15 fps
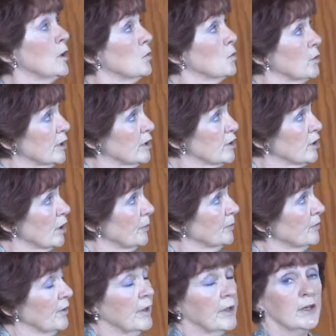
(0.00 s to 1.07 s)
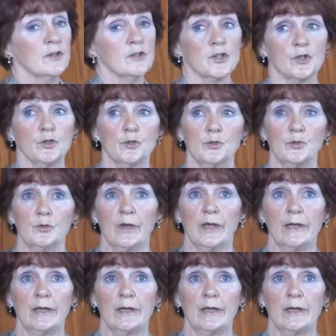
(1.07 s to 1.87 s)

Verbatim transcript: workshops to